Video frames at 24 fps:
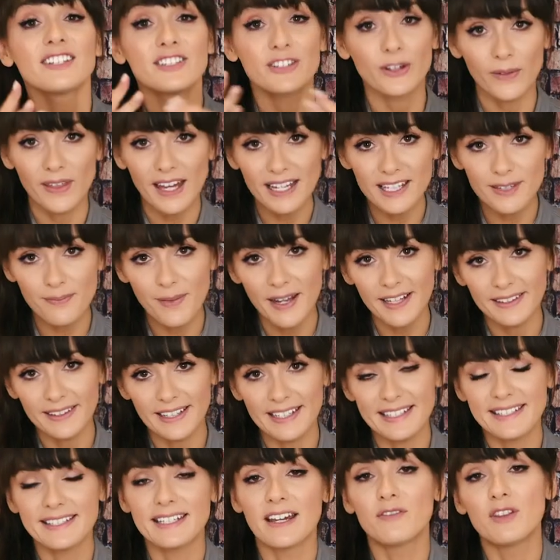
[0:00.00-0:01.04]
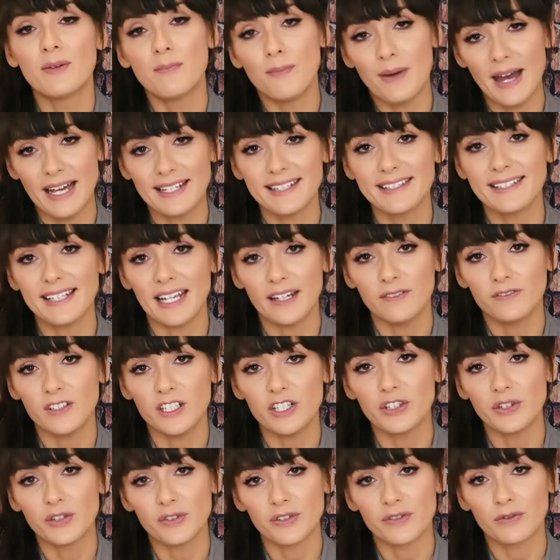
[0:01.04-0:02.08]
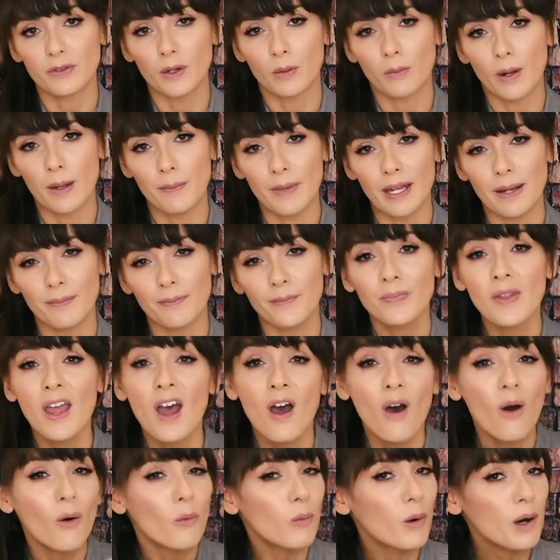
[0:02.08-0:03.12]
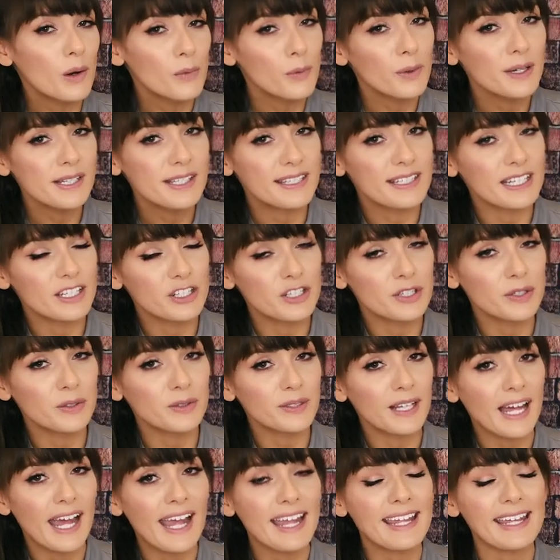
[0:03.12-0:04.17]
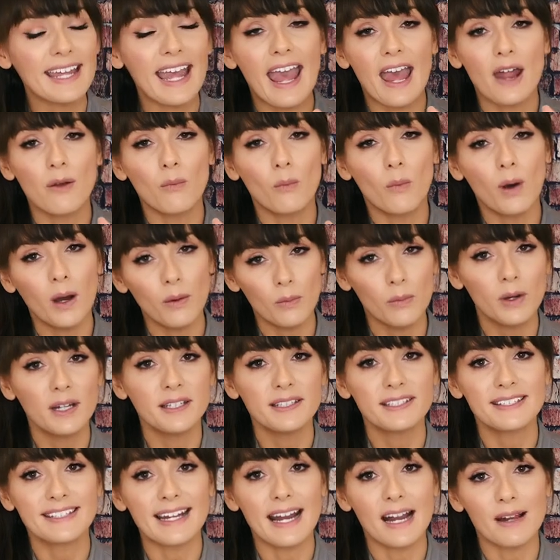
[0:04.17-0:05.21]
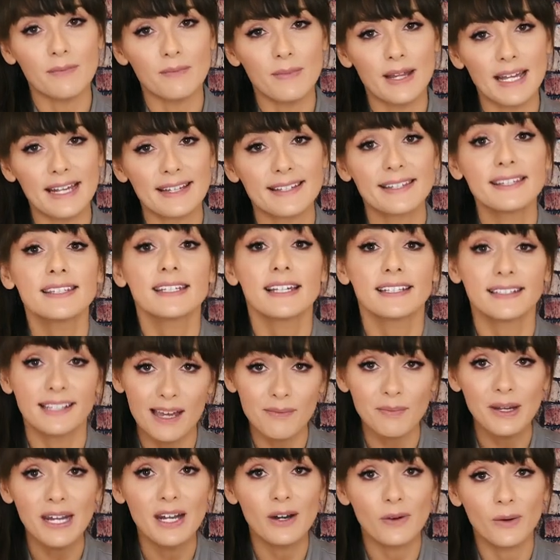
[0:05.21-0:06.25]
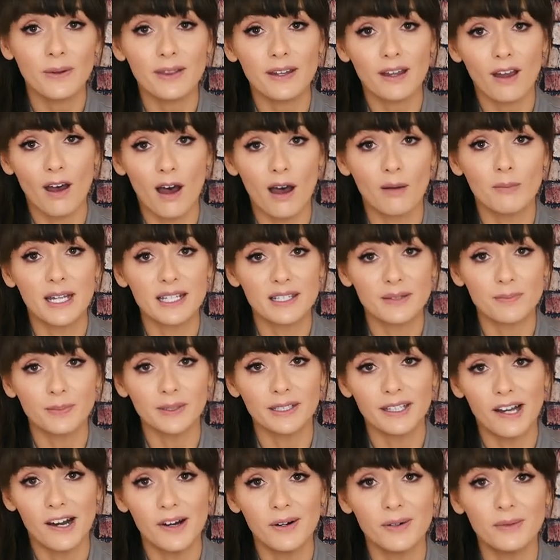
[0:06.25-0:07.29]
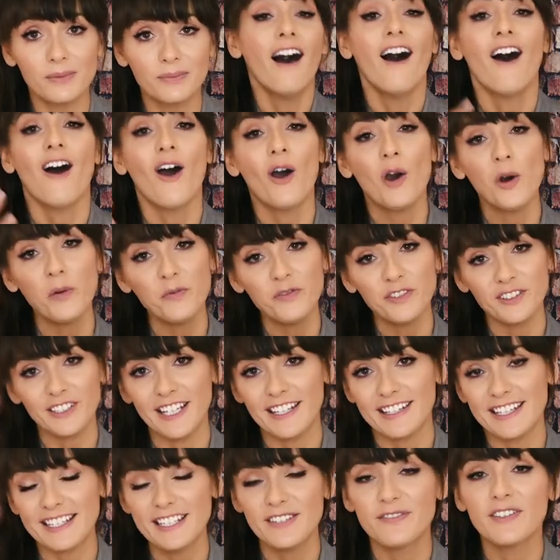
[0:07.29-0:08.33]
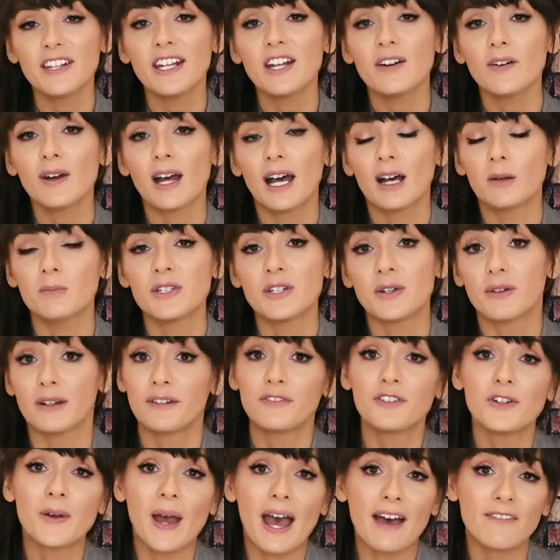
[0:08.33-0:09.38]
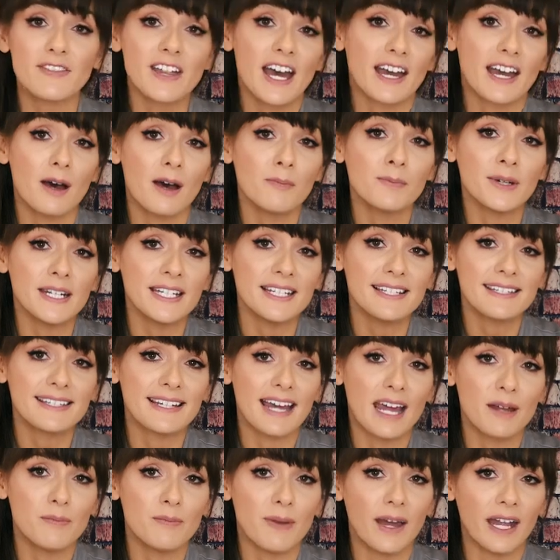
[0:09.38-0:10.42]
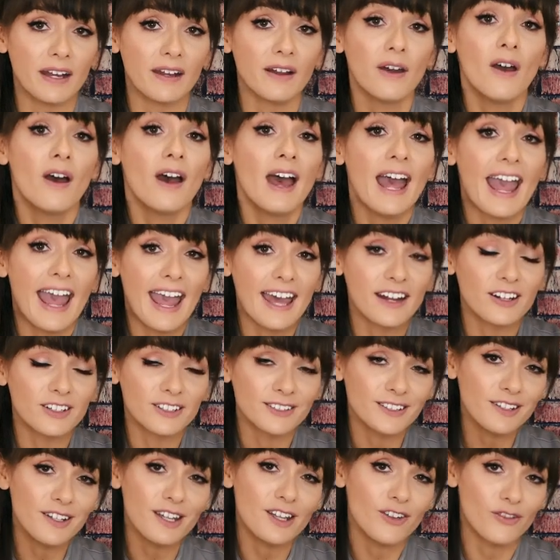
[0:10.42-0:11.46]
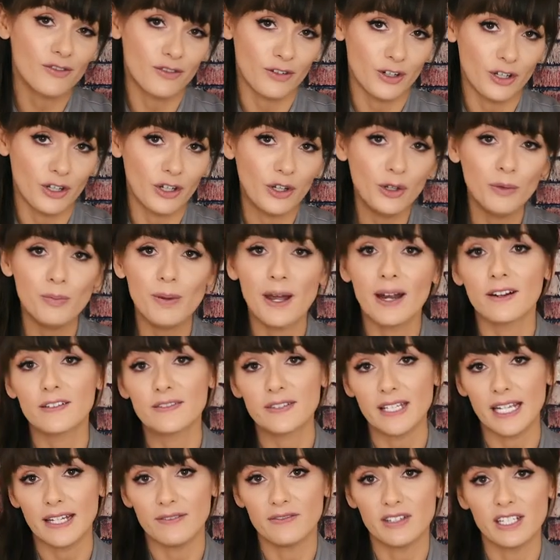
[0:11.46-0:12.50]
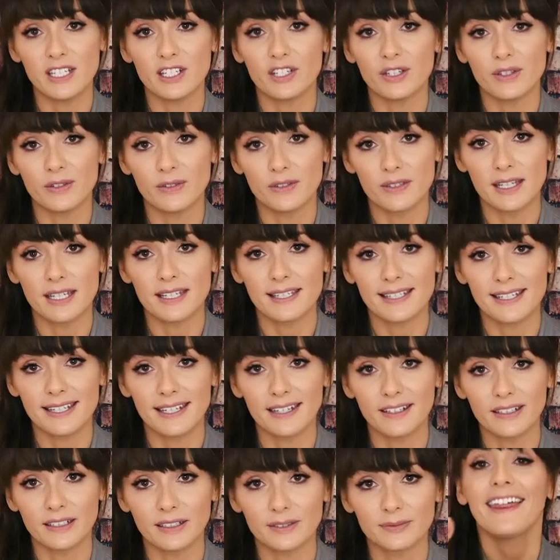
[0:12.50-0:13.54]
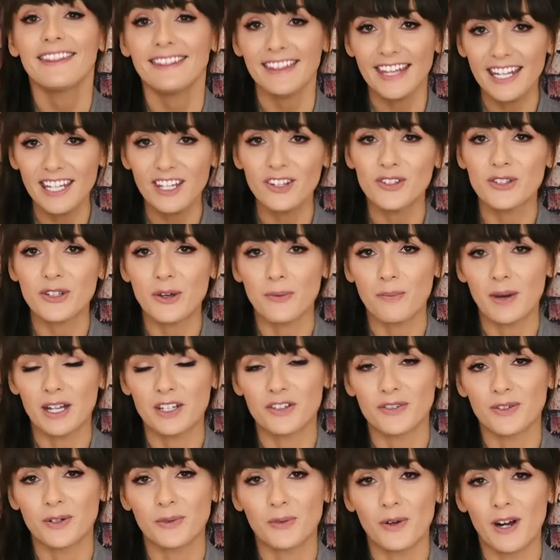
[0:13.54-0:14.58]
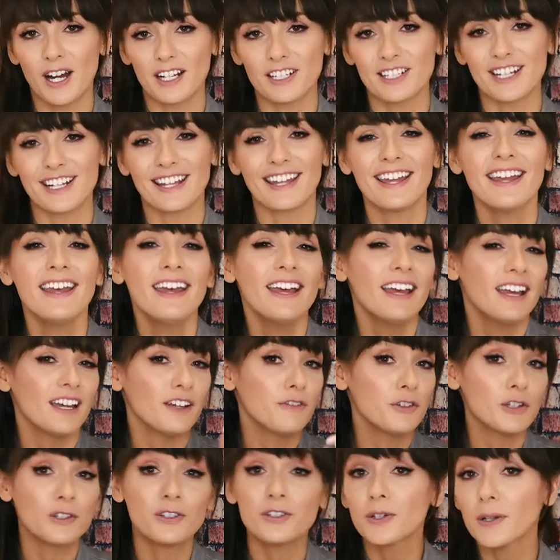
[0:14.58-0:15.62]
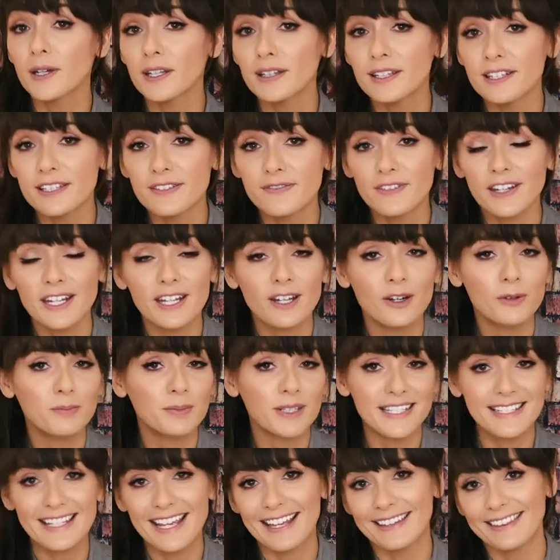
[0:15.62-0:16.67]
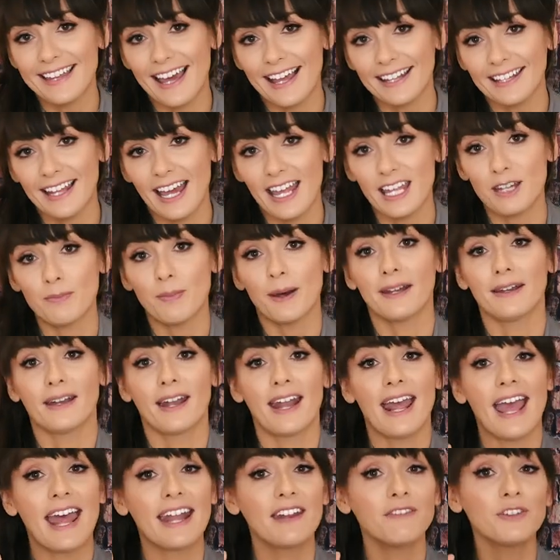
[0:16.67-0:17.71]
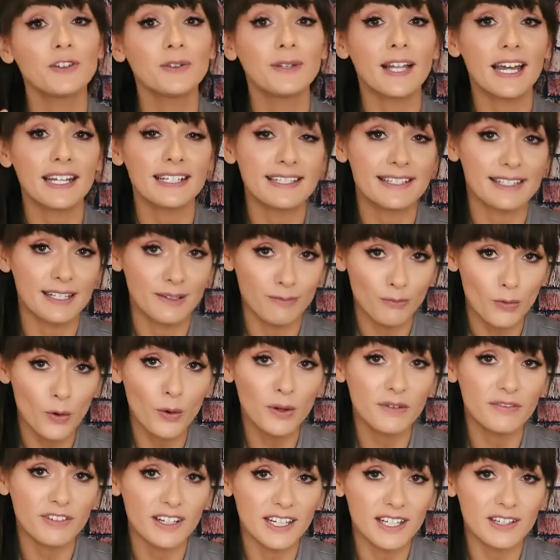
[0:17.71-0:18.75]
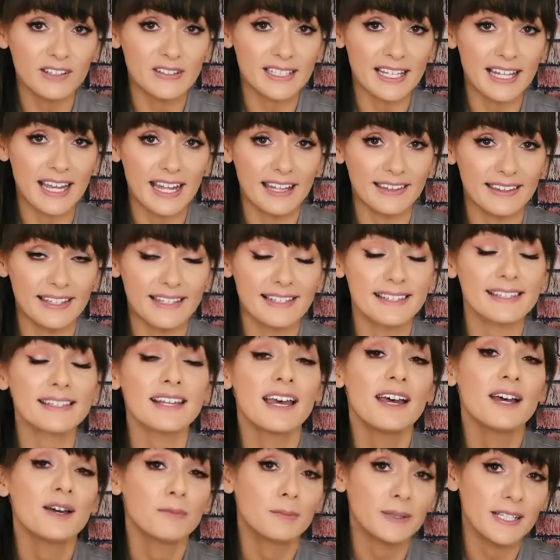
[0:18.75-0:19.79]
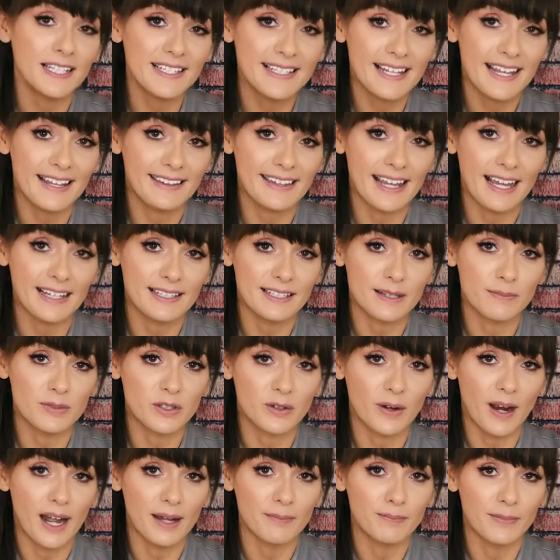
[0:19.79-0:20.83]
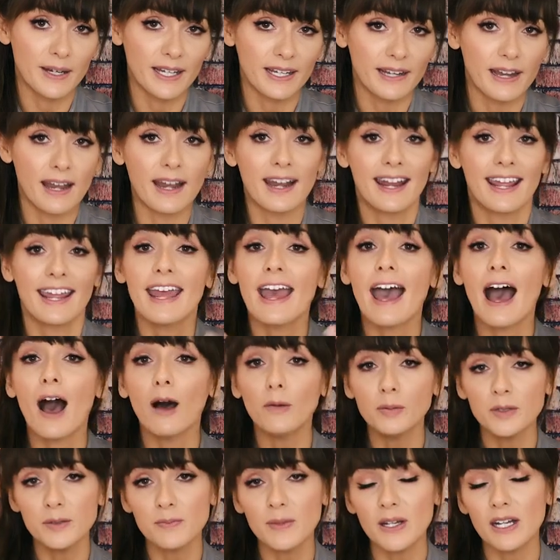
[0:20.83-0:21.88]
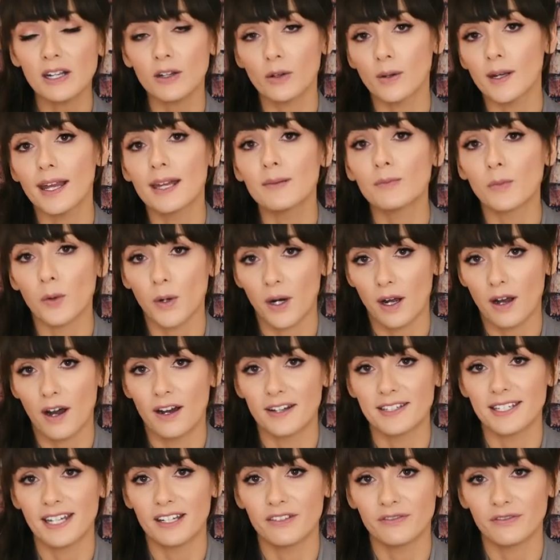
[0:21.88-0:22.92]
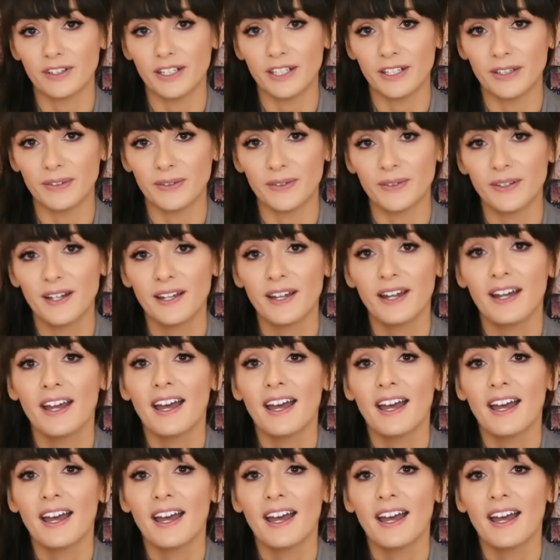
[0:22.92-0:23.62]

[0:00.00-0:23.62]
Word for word: So that's my list of the best safety shoes for women. What ones did you like and what ones did I miss? Let me know in the comments below. Hopefully this video helps you if you have company stipend and are looking for a new pair of safety shoes this year. Thank you so much for watching. If you enjoyed this video, please hit that like button. And if you'd like to see more videos like this, please hit that subscribe button. It helps me to create more content for you.